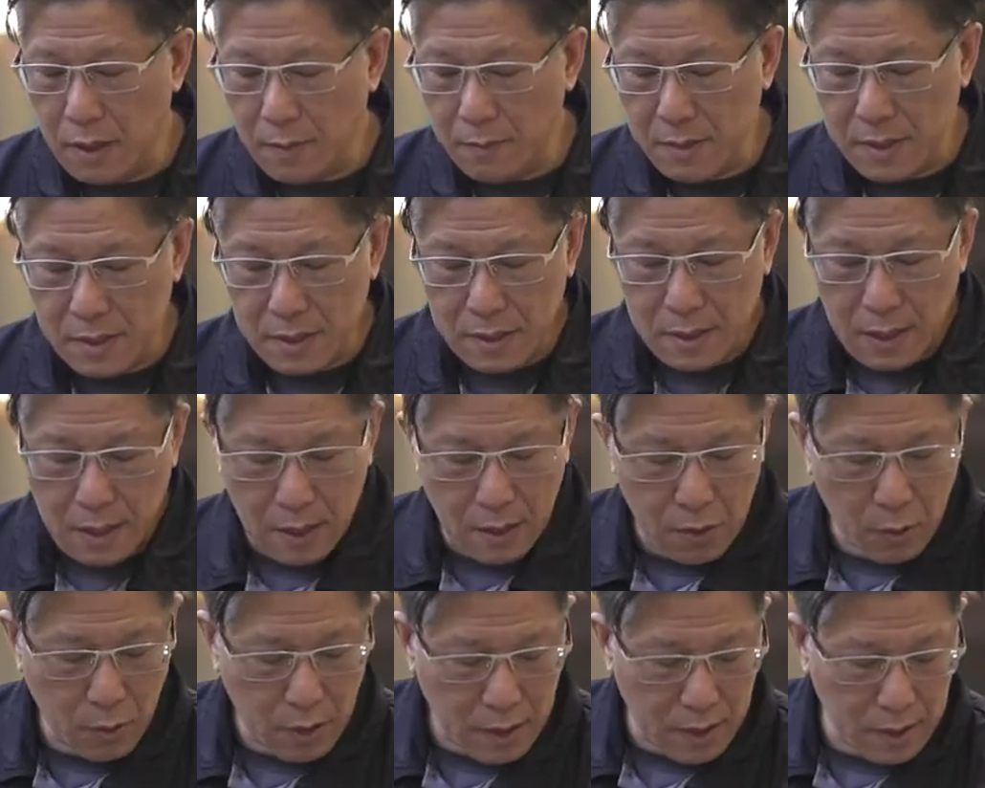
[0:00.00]
let me just kind
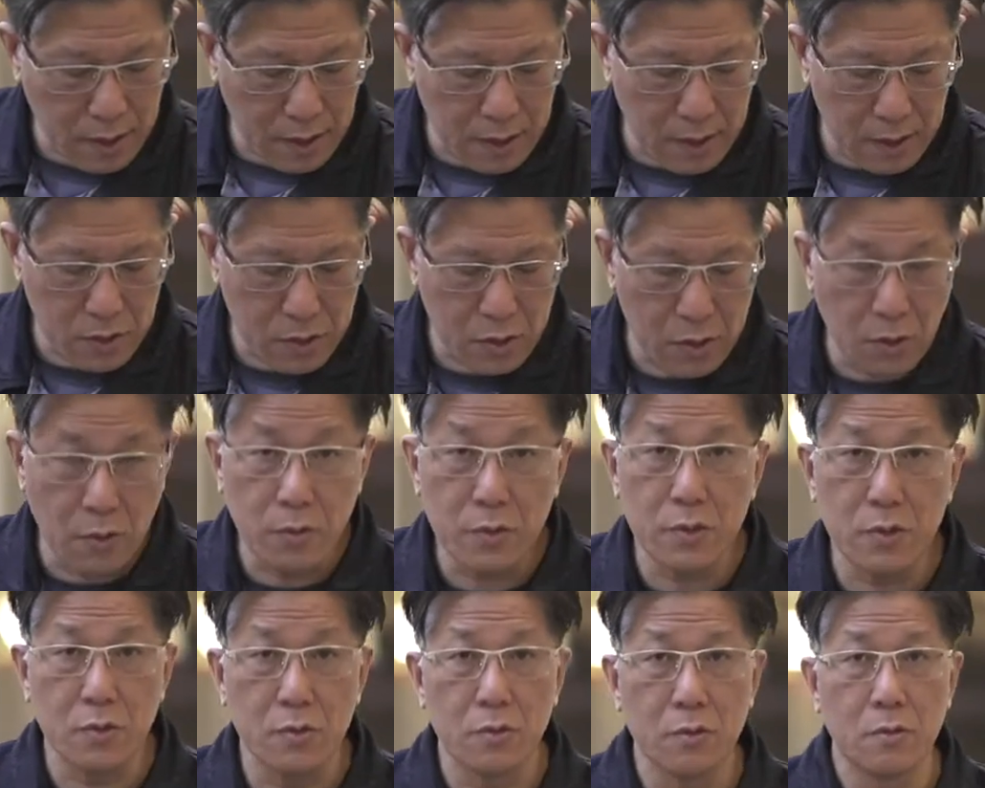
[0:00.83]
of quickly
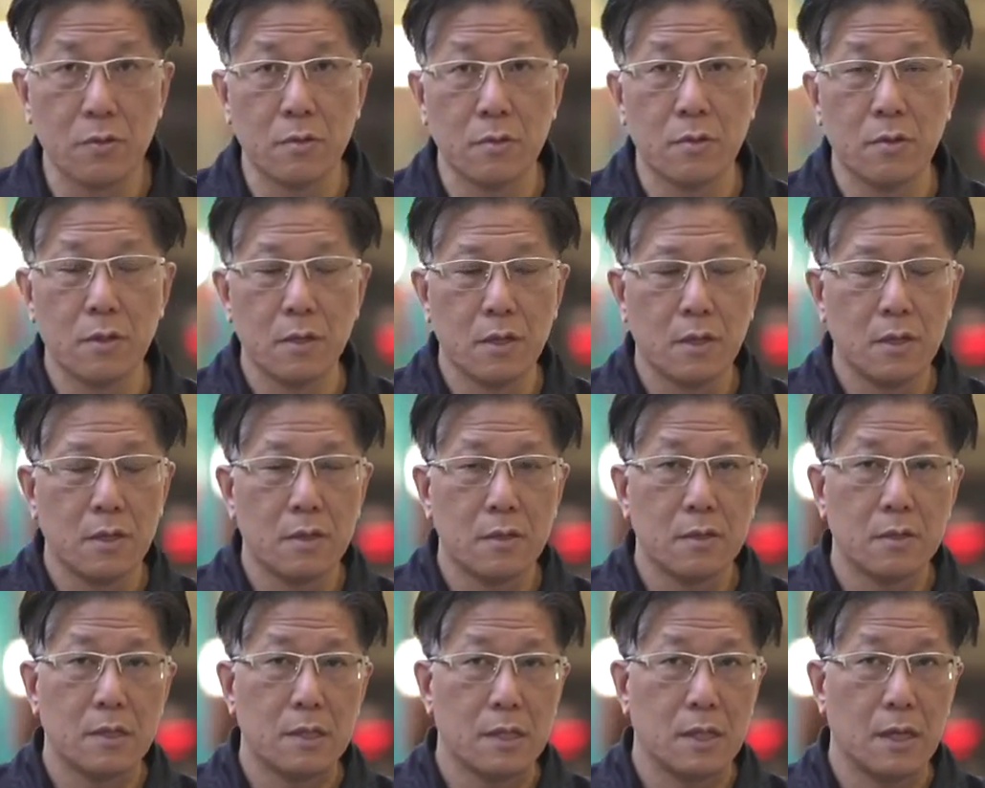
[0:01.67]
show you
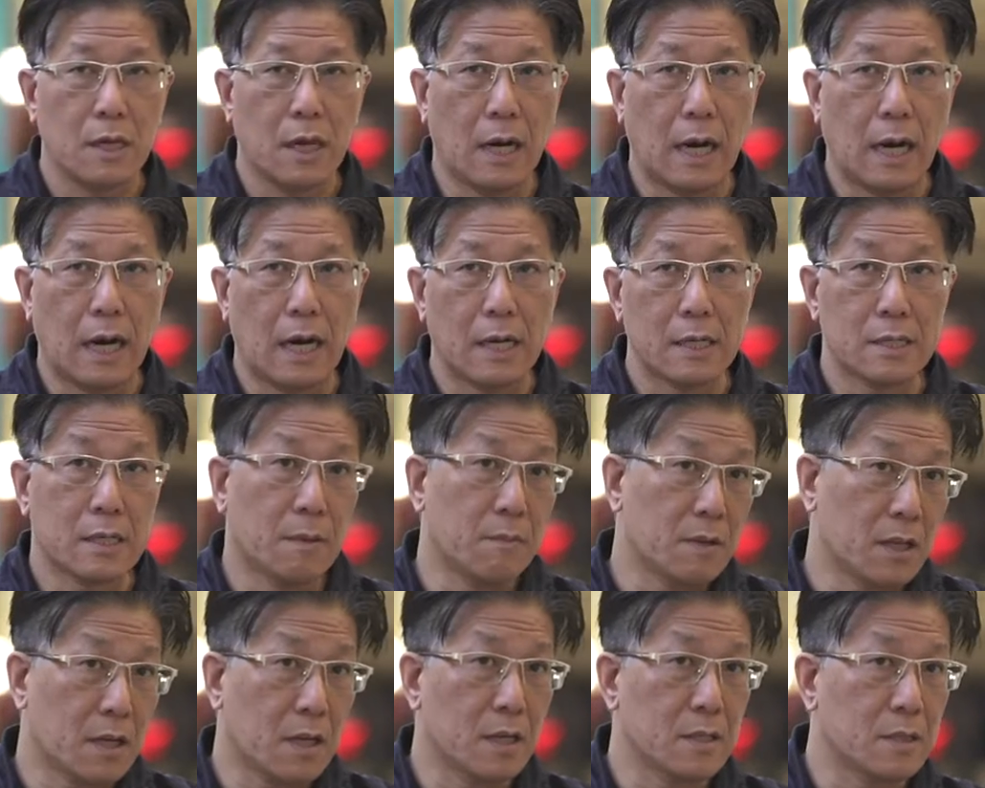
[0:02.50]

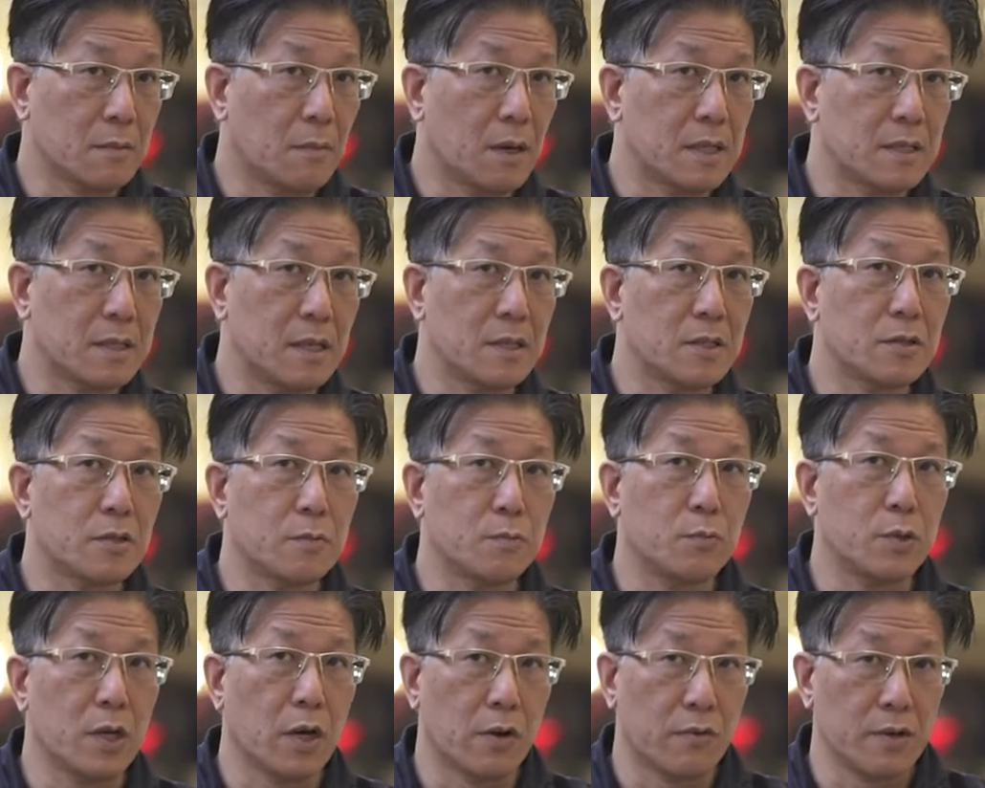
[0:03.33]
some of the
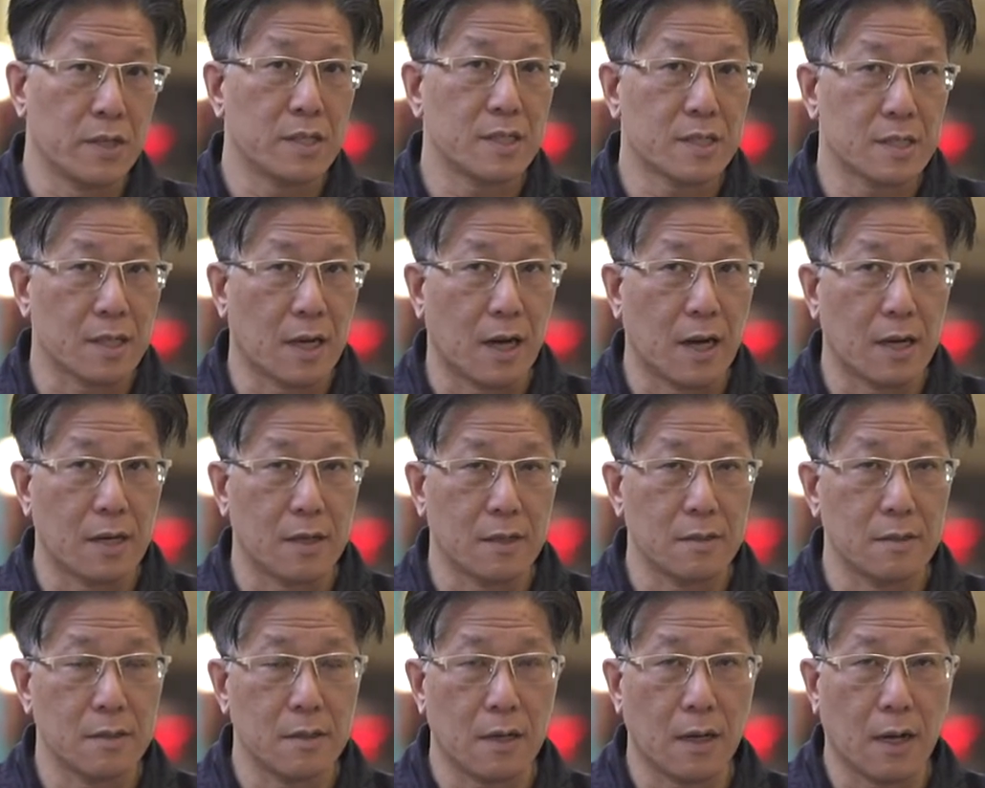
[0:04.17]
customization we already
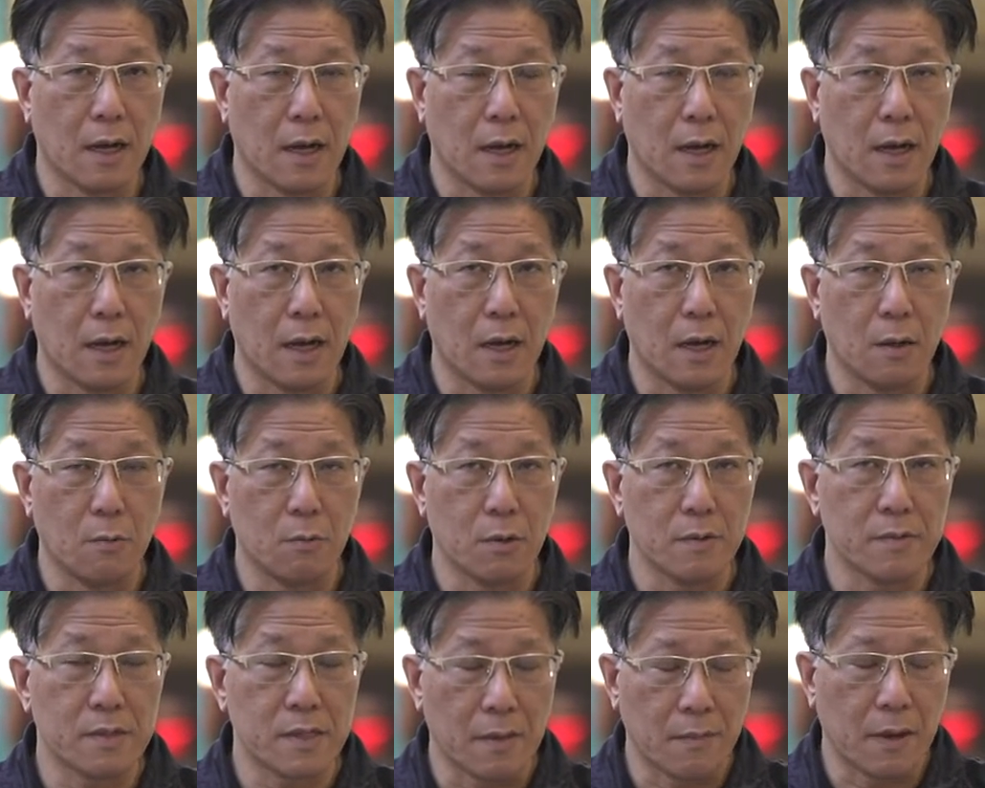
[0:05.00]
started
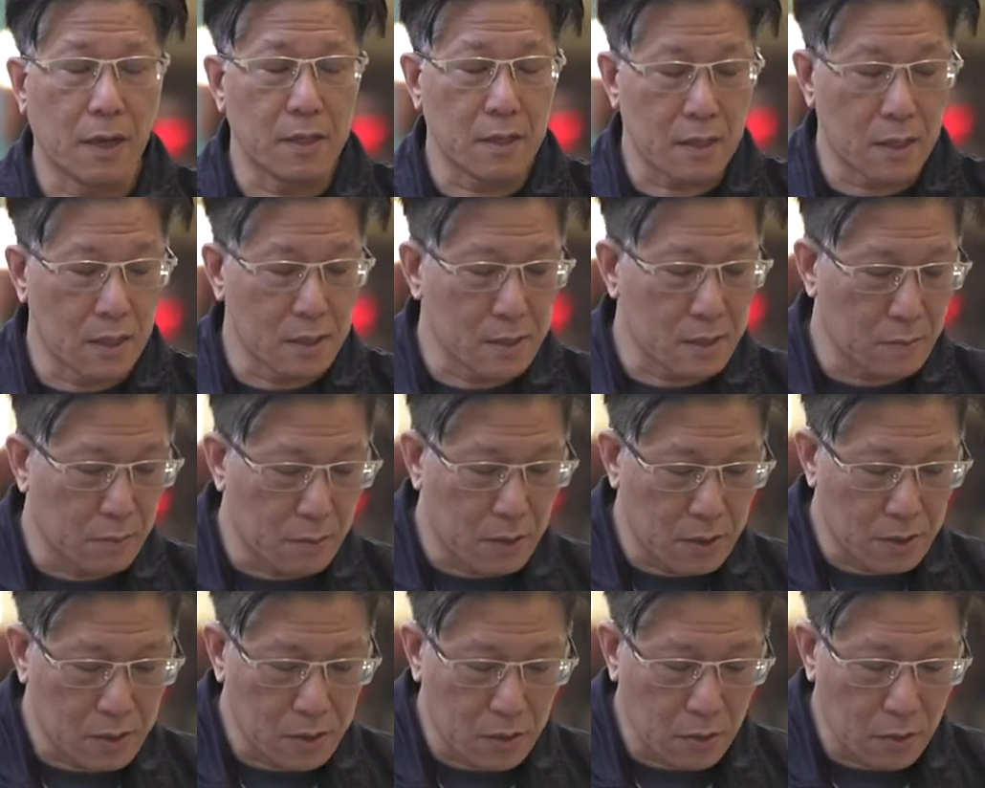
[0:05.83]
with some other customers.